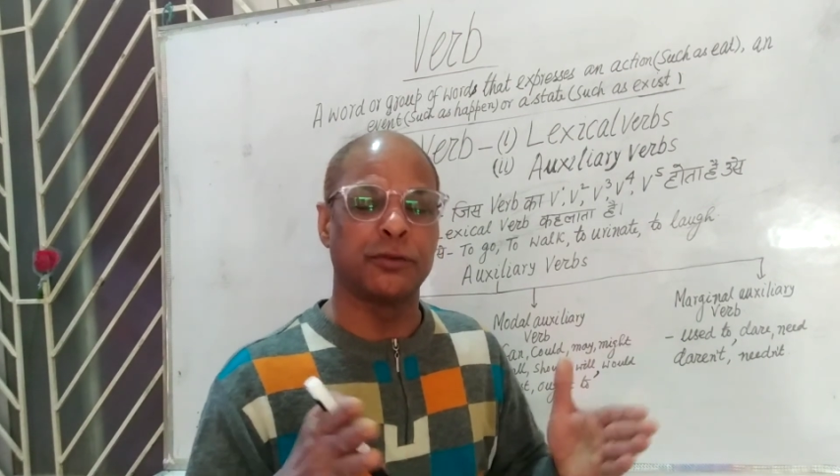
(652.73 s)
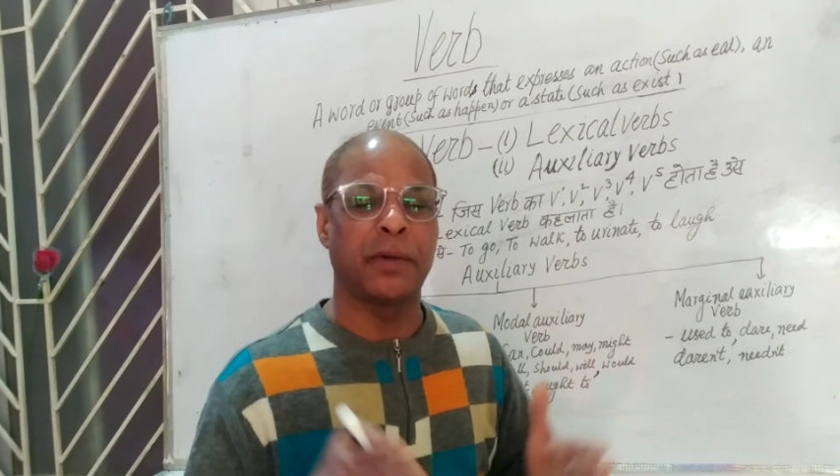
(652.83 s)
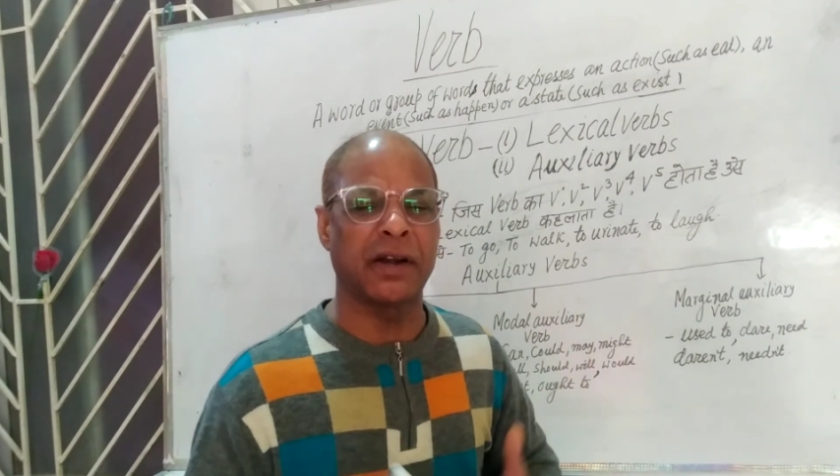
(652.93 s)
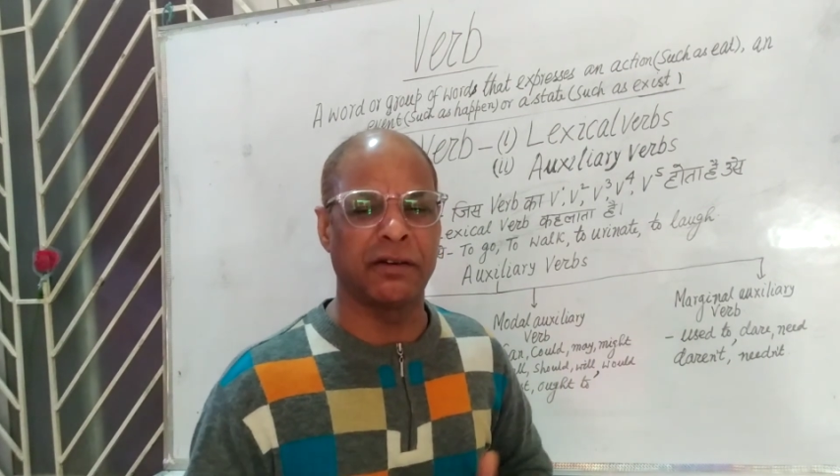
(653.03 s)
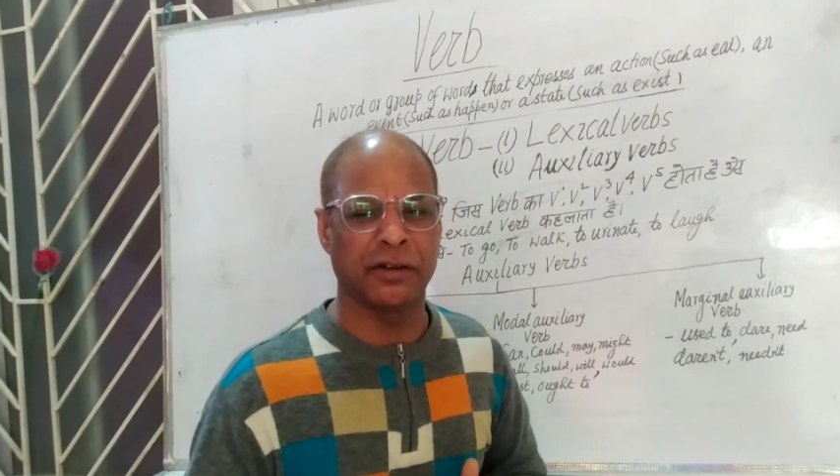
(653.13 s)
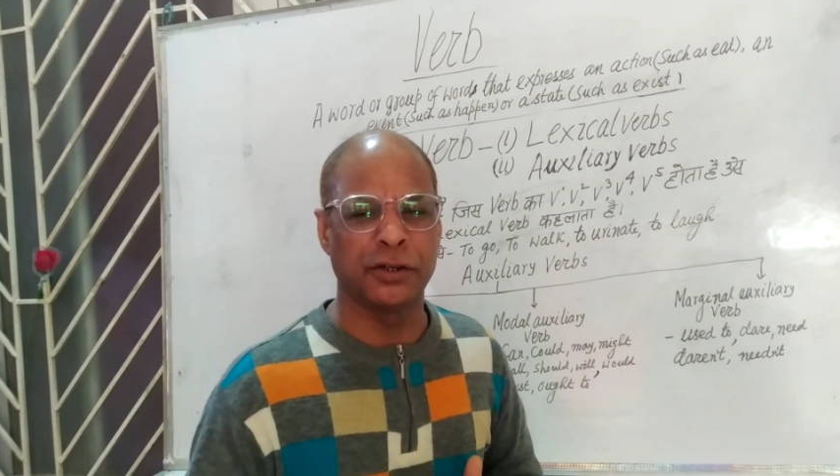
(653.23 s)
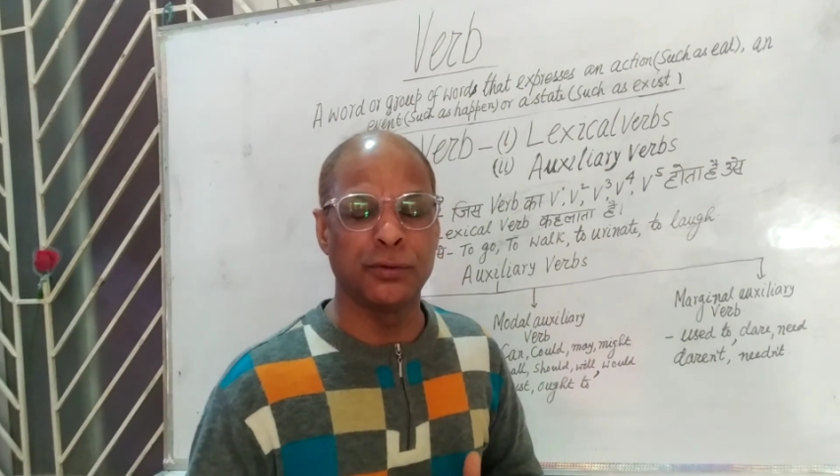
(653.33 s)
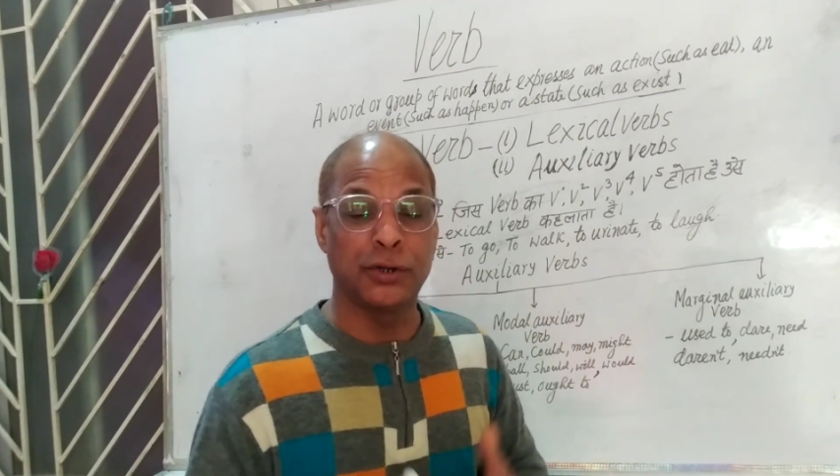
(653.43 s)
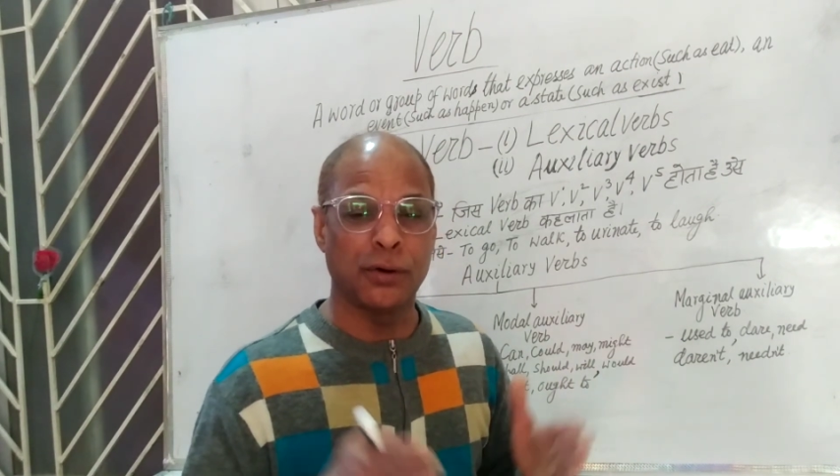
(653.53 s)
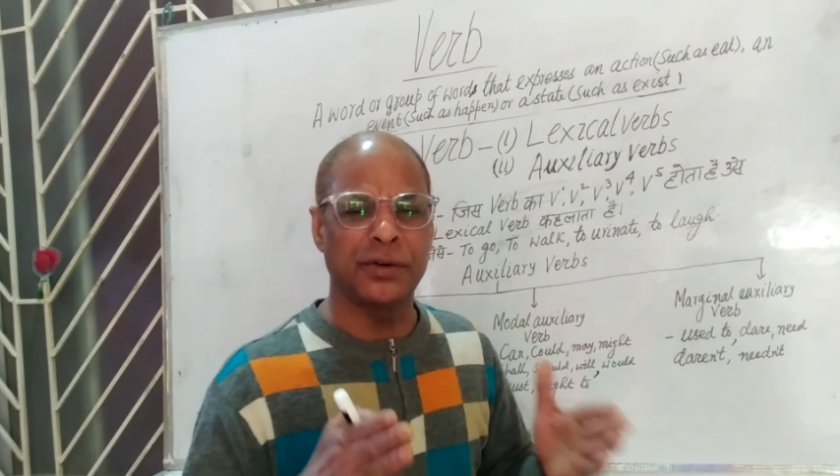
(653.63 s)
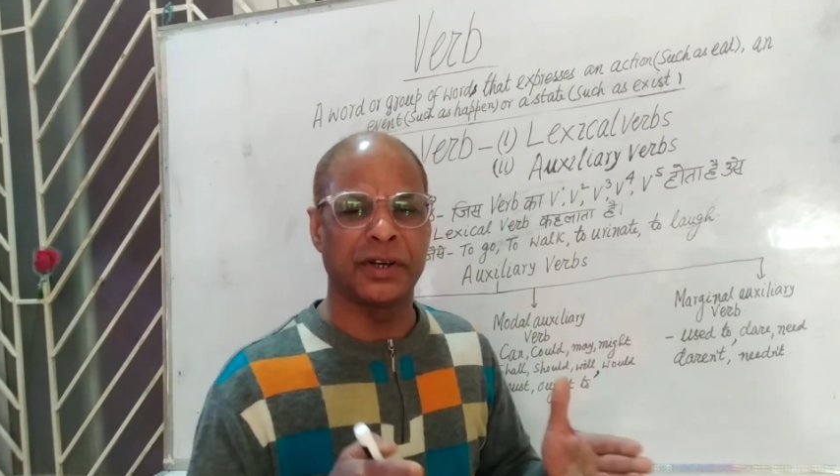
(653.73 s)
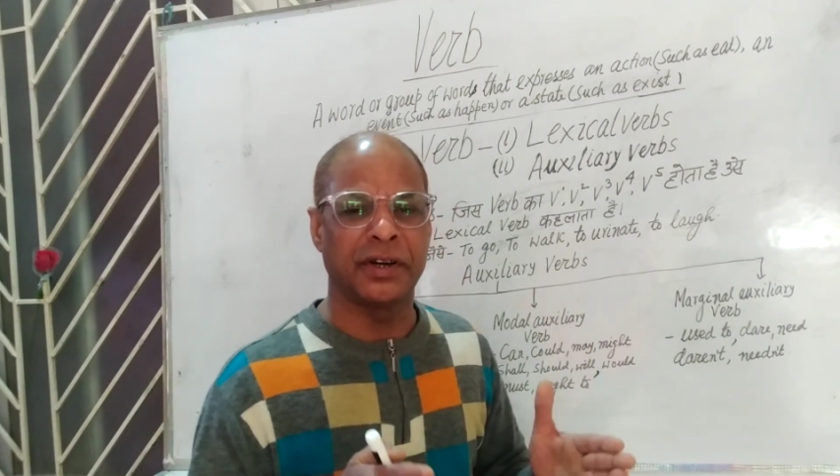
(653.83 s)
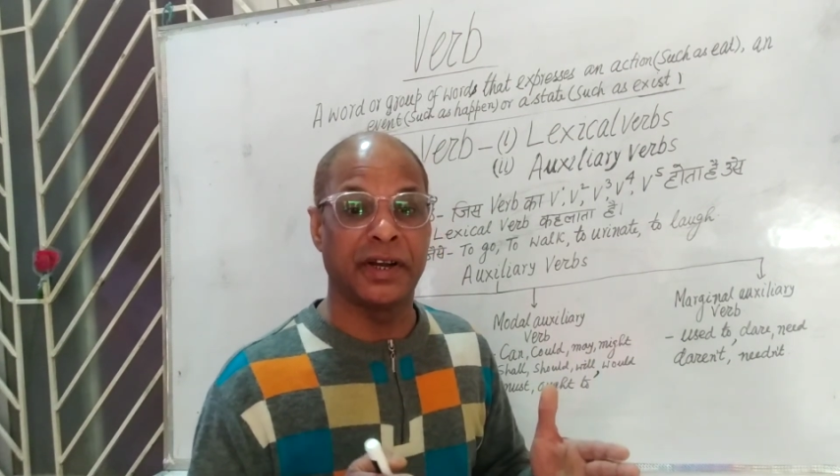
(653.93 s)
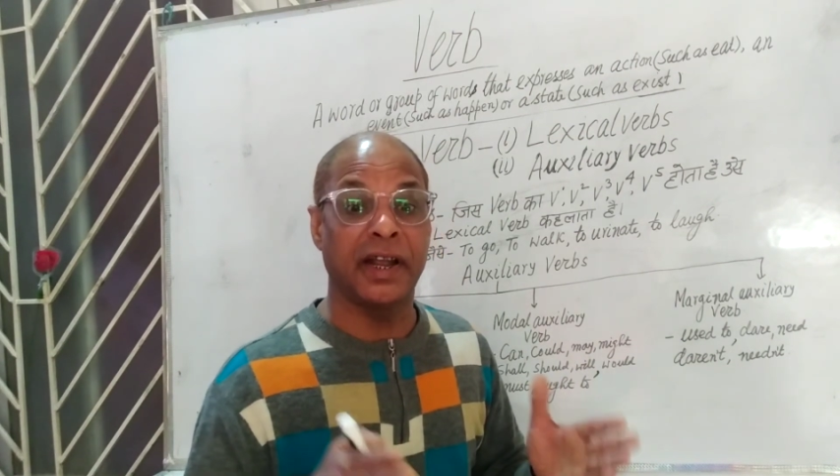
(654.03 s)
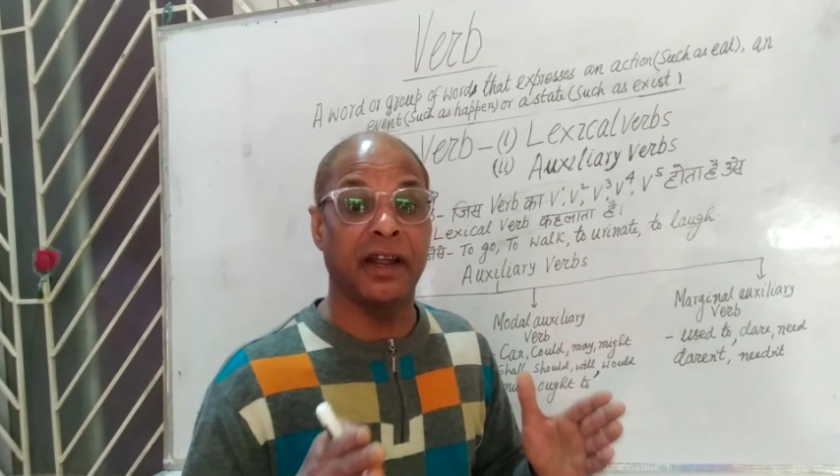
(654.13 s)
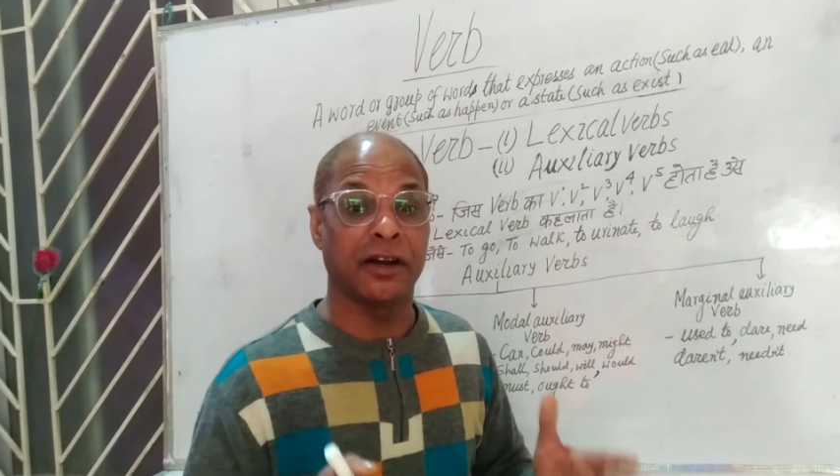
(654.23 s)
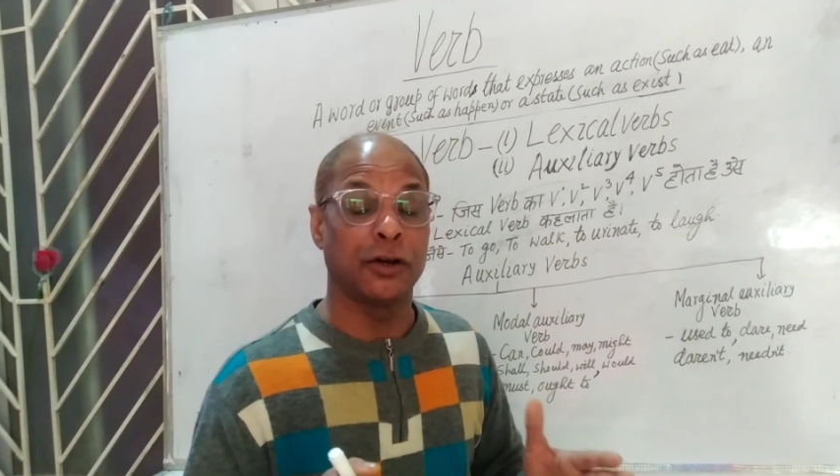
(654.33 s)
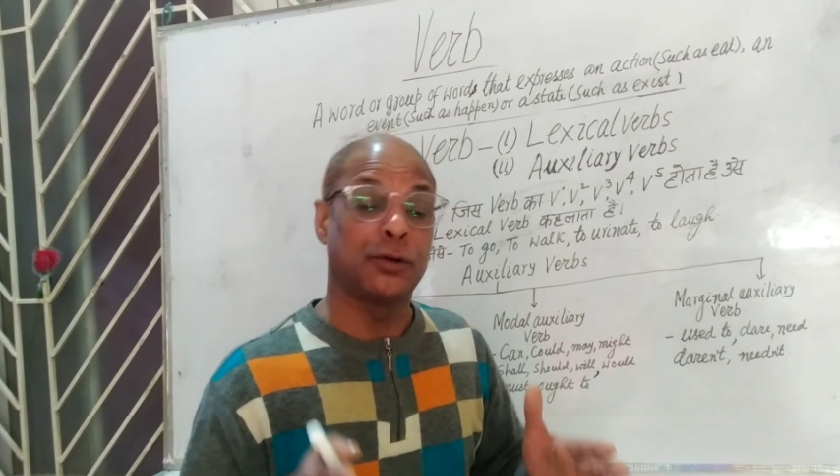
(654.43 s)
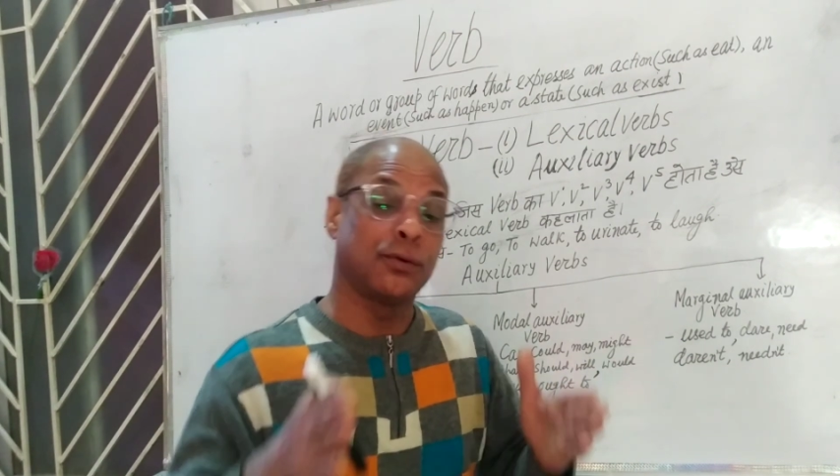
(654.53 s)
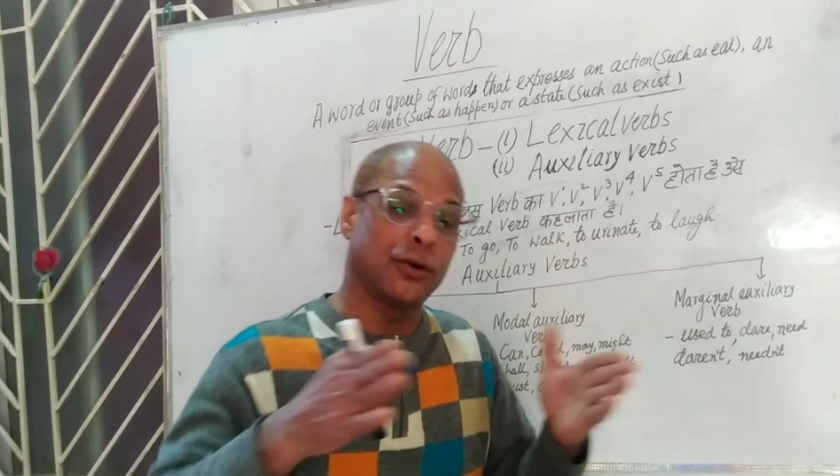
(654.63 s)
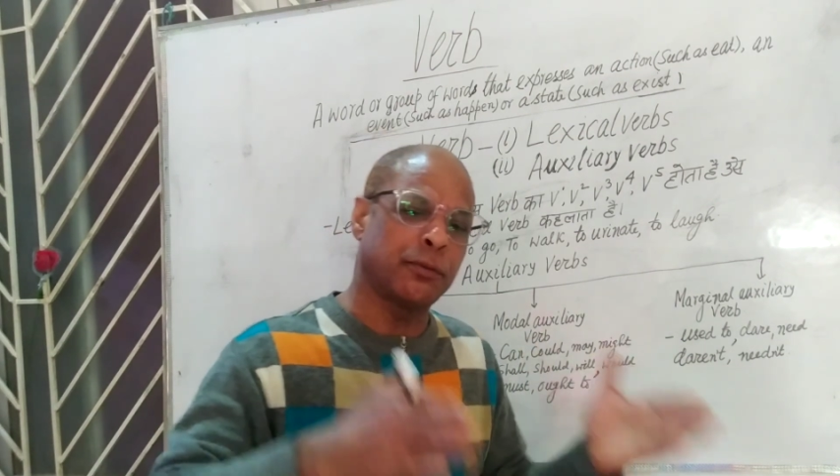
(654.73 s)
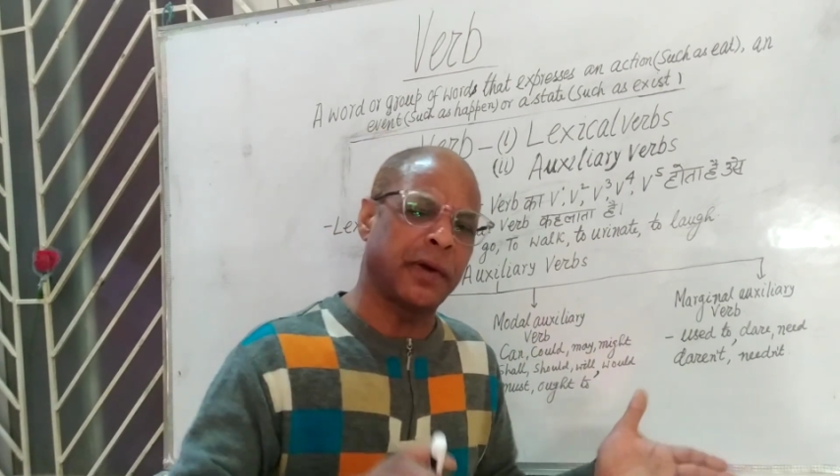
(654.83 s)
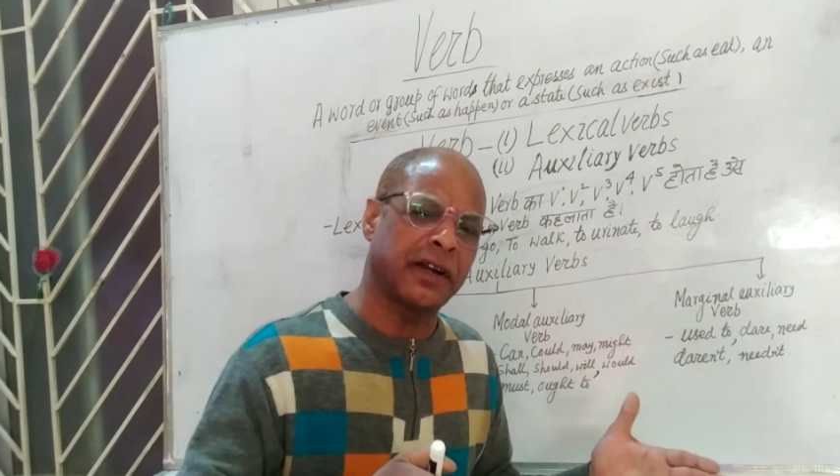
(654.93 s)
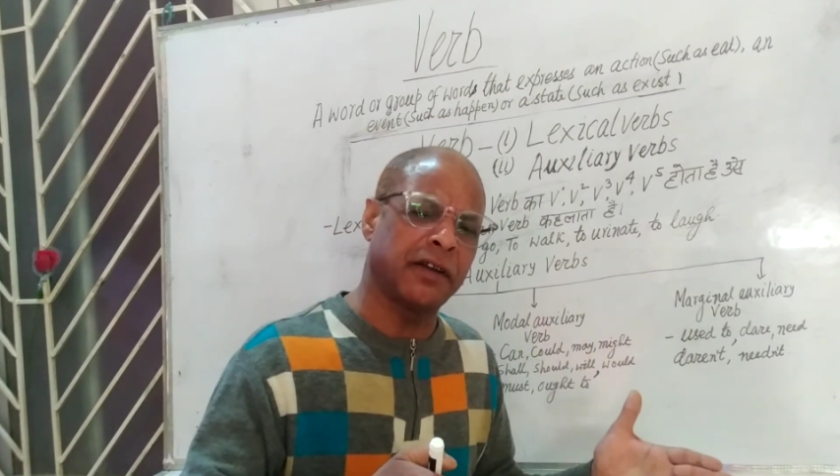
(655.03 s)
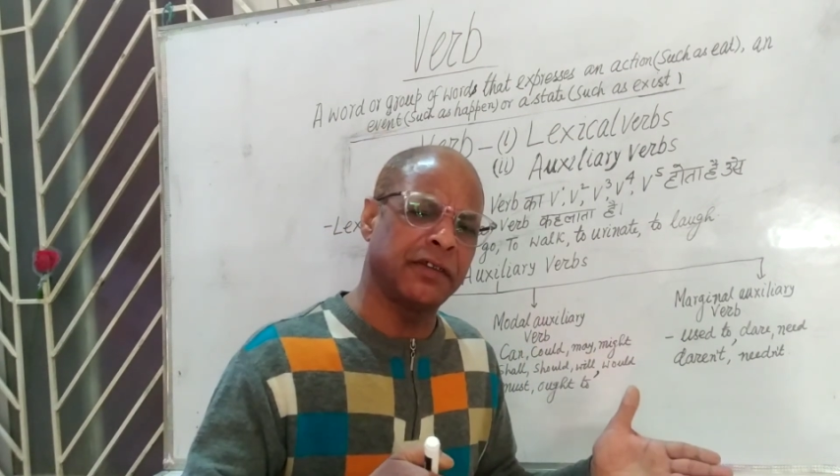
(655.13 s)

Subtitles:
partner. You don't dare to go to partner.